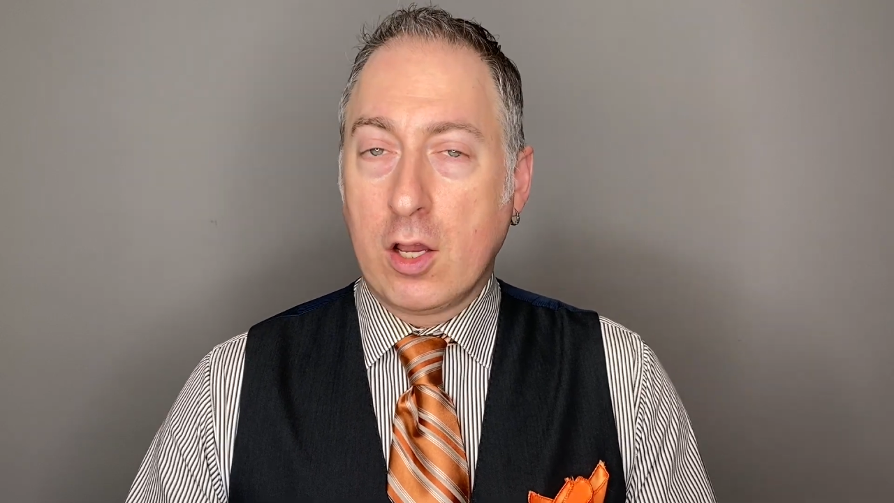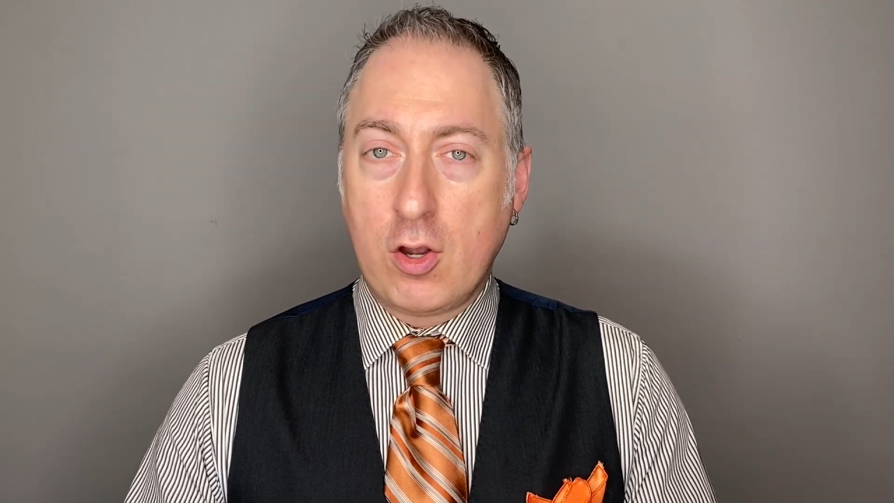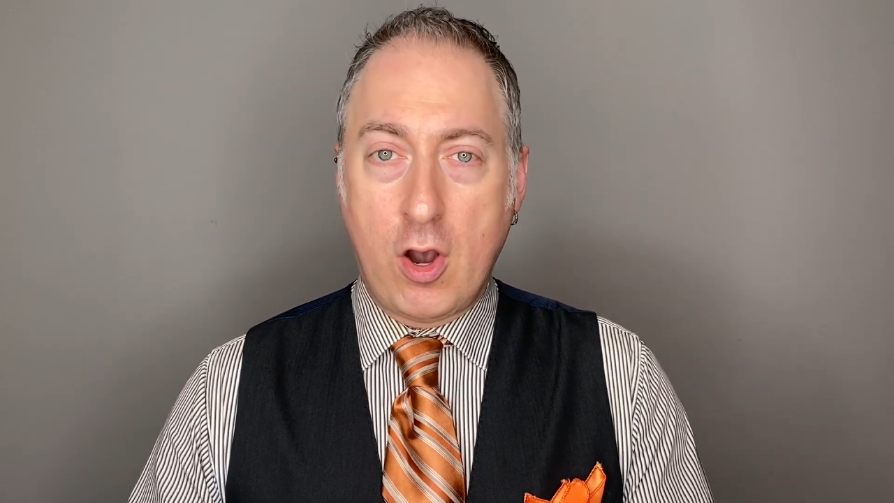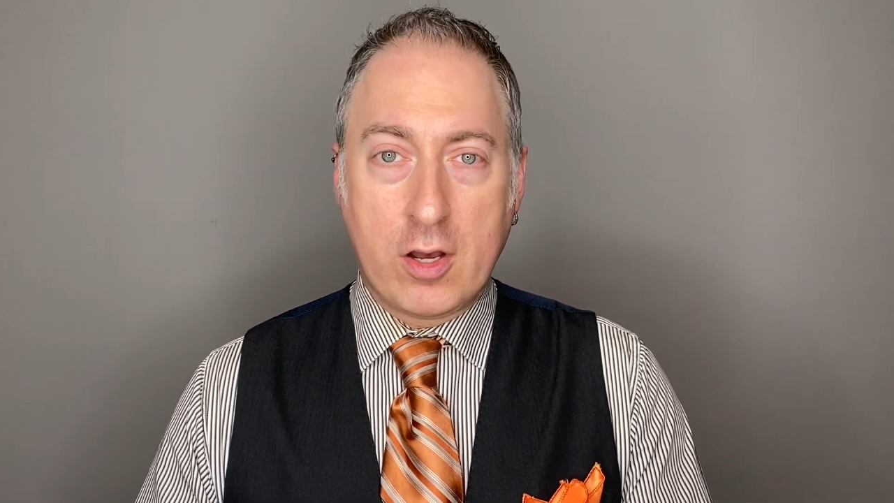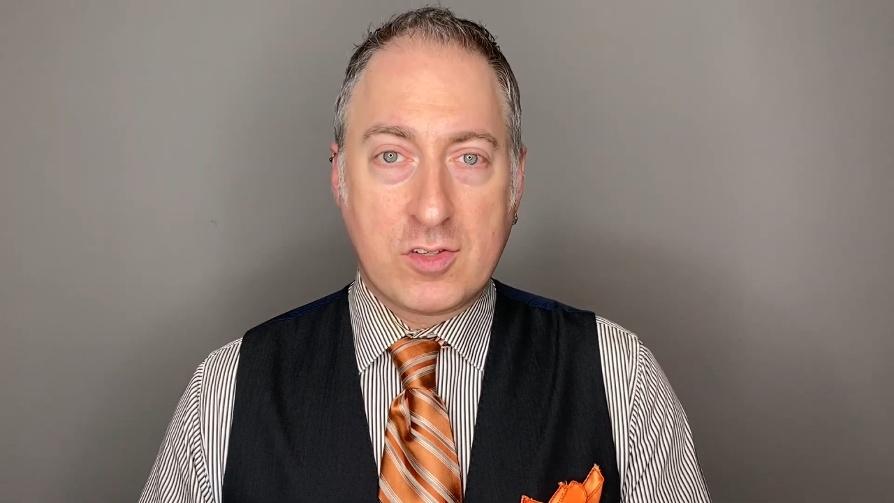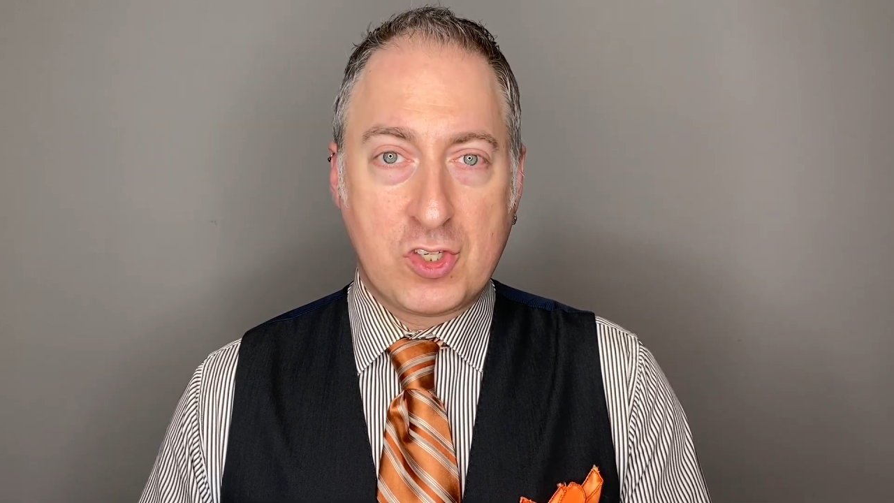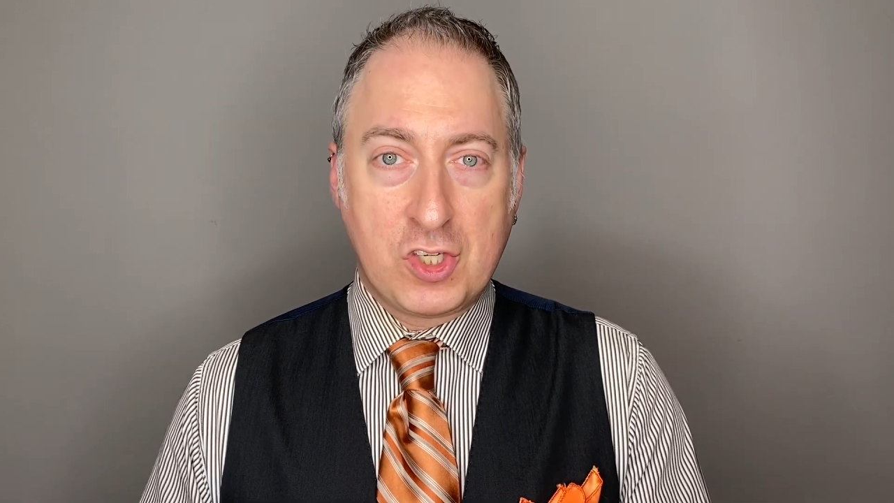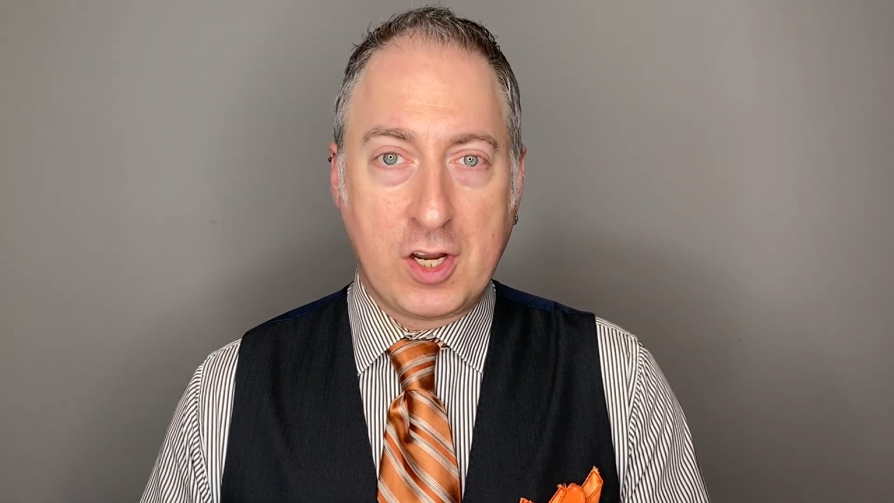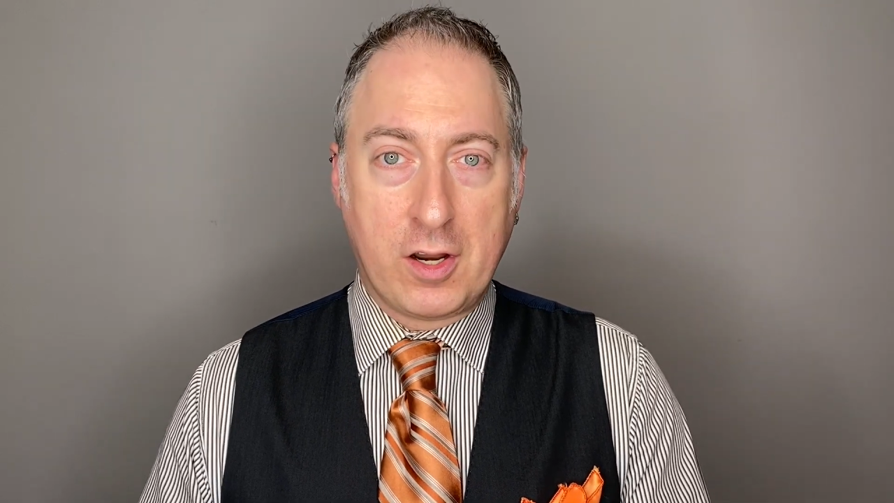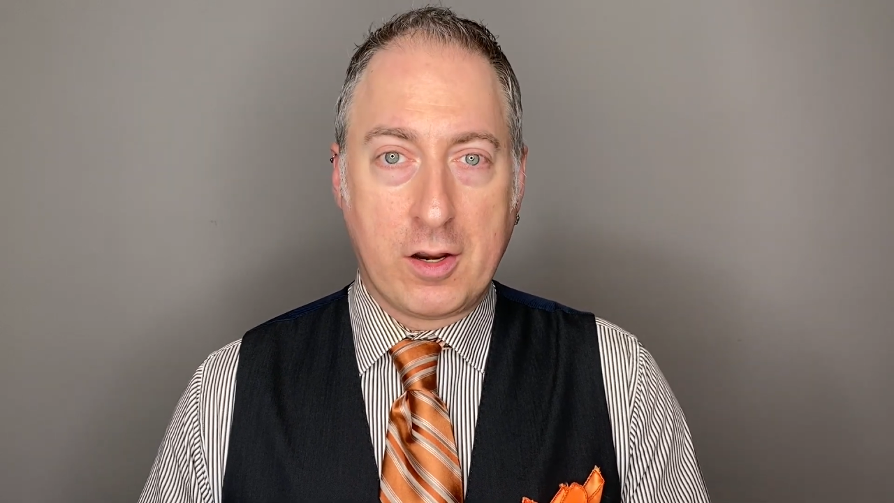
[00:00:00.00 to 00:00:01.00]
cost
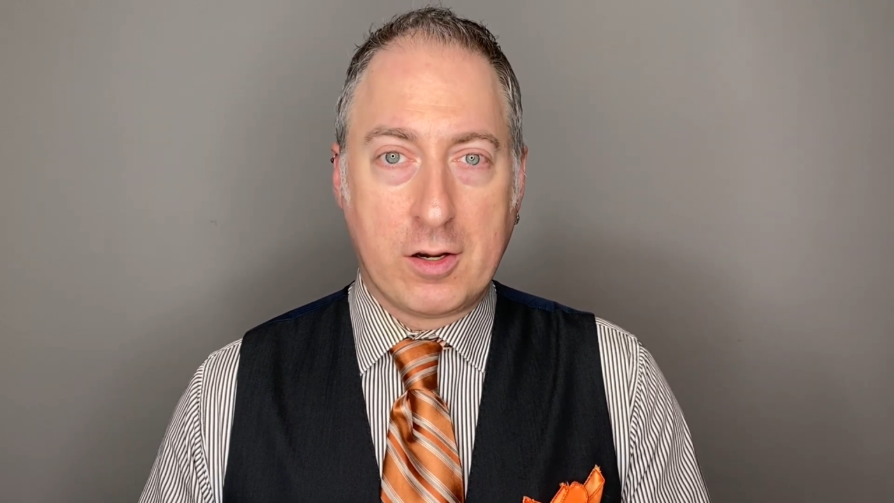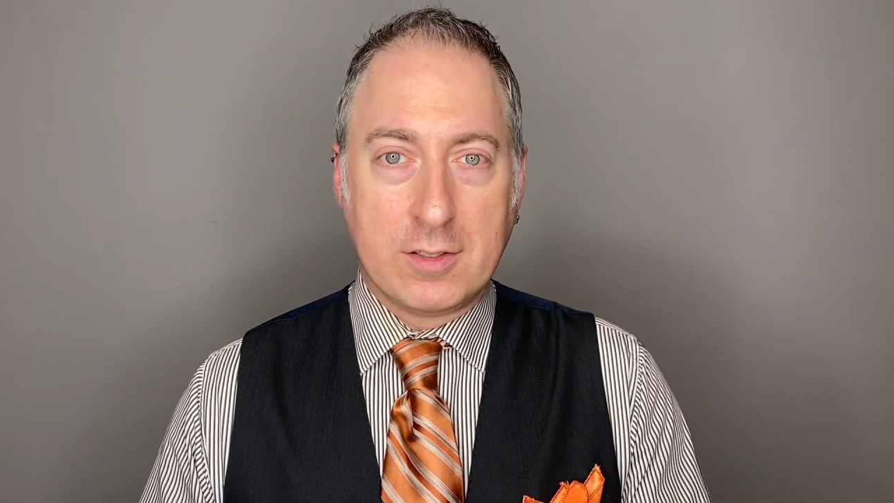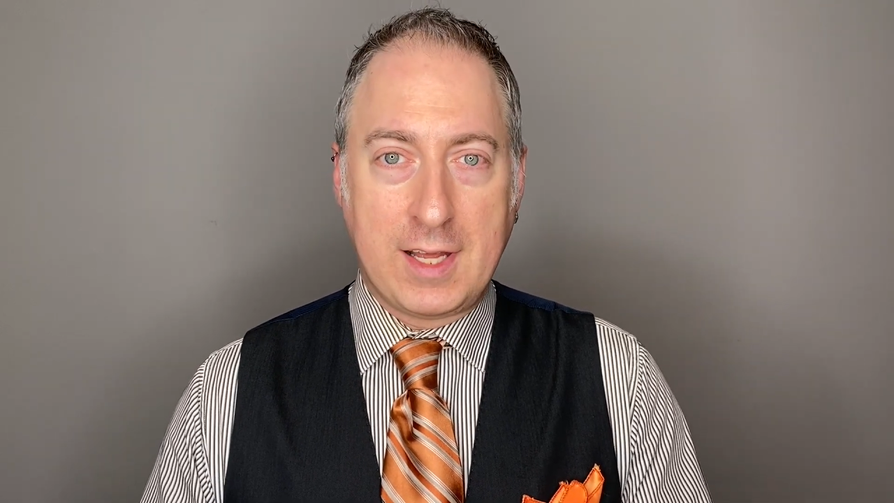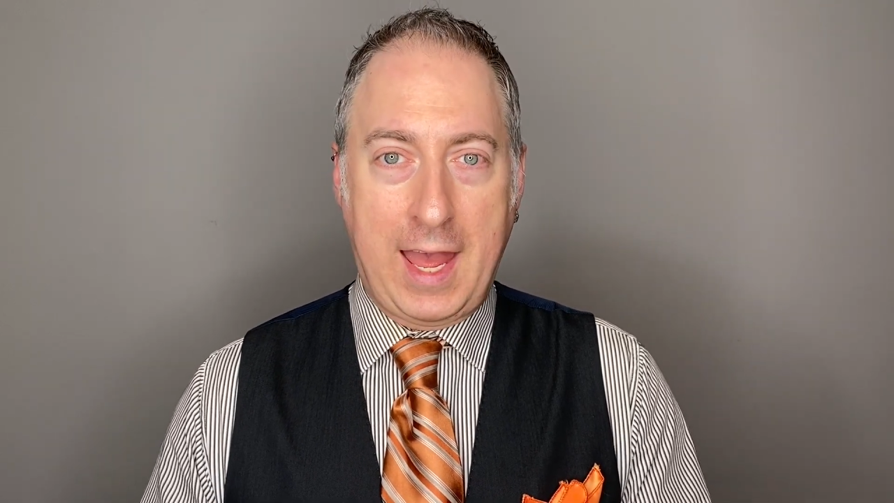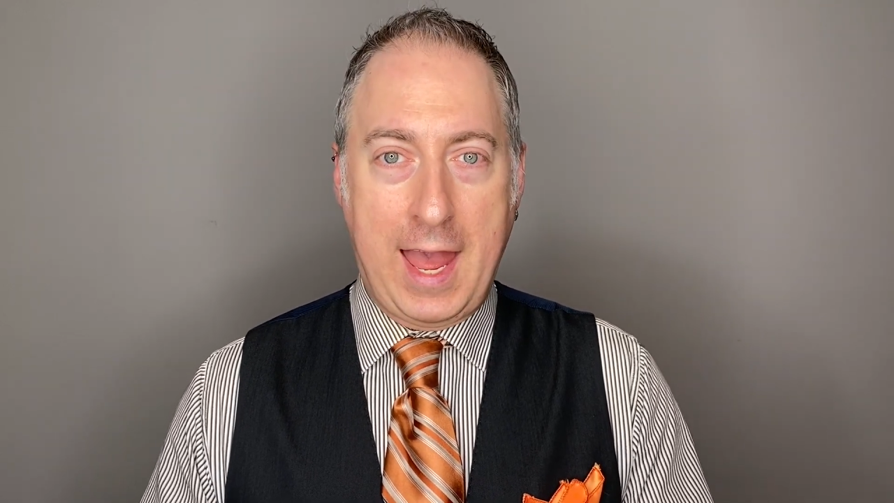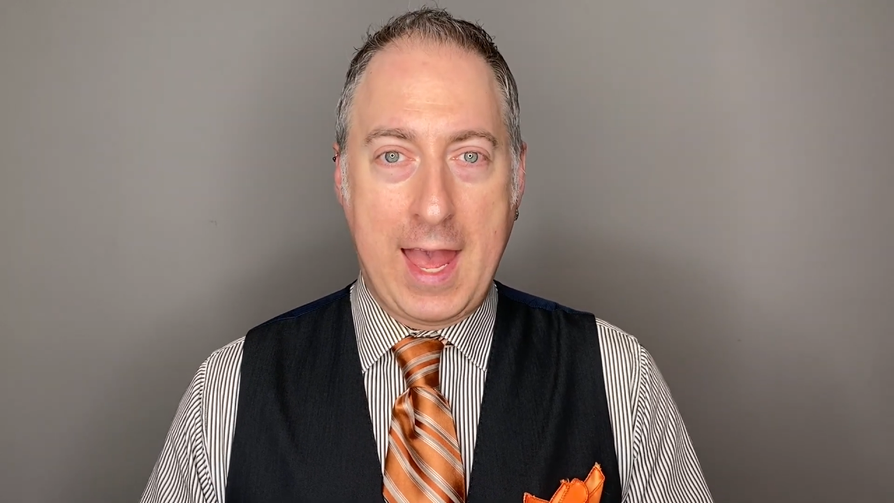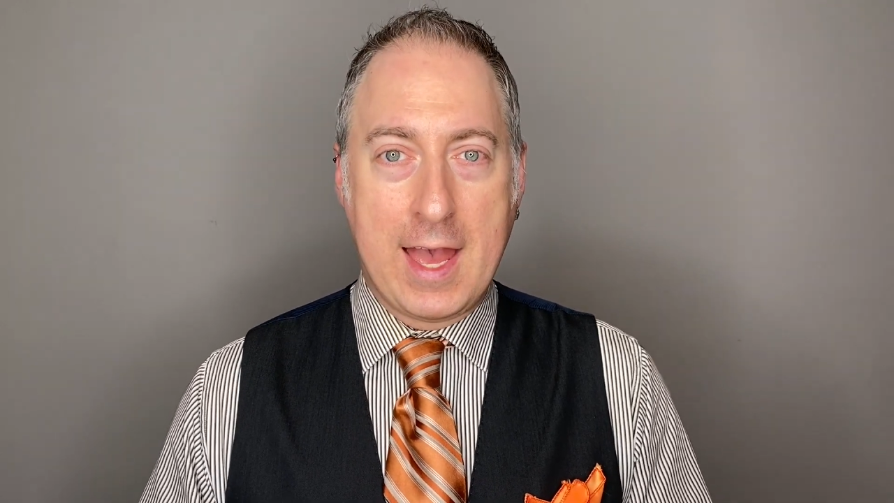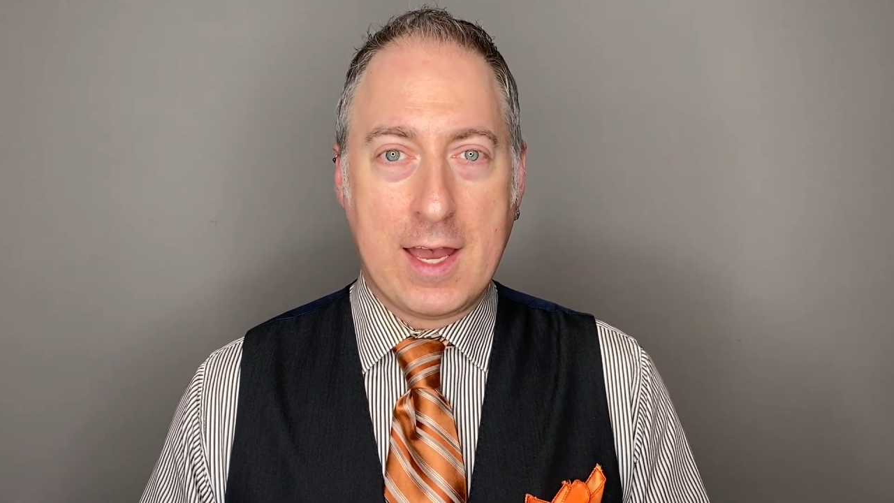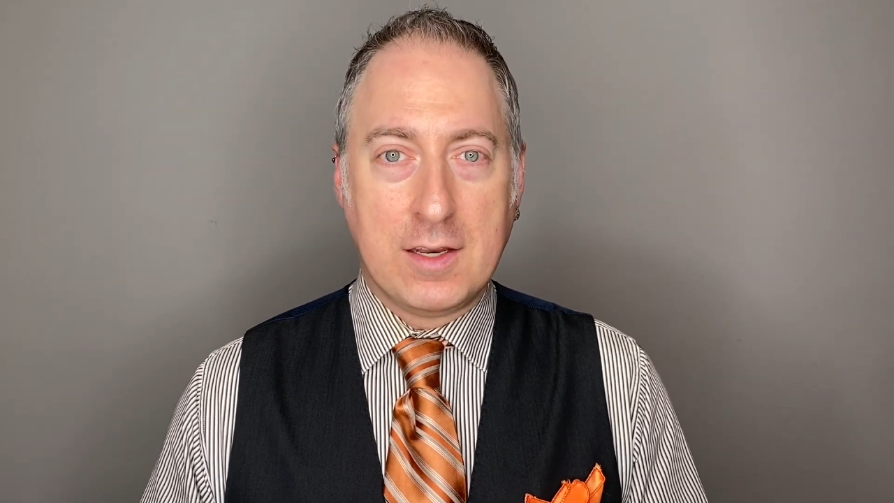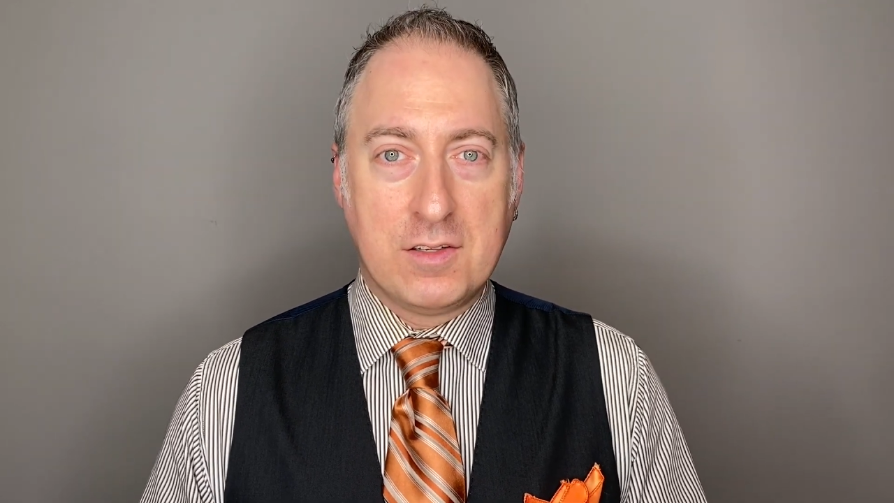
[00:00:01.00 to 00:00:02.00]
shared
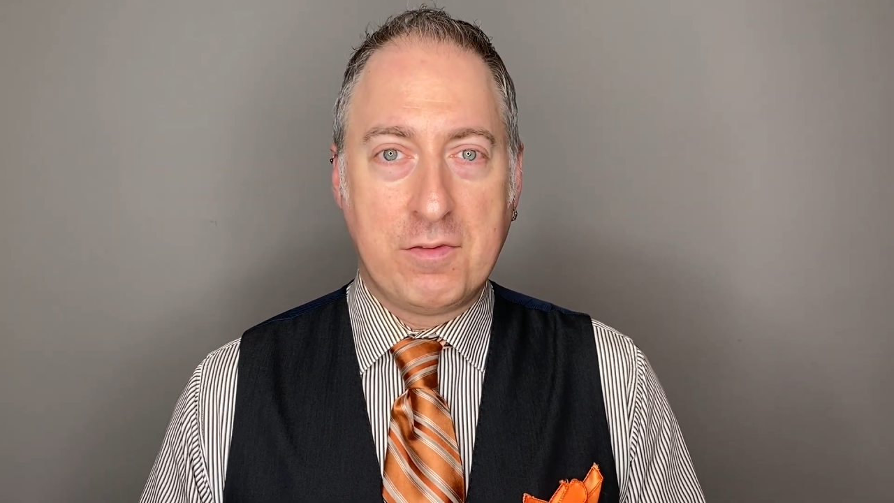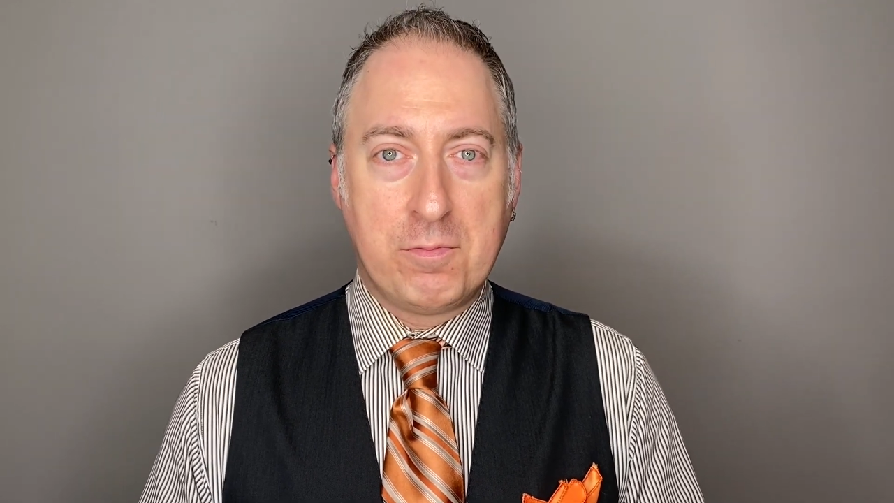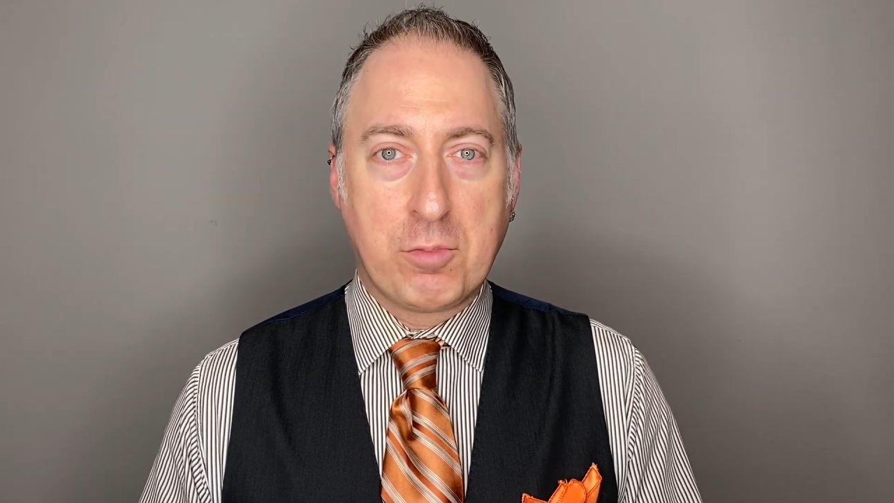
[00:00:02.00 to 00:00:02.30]
and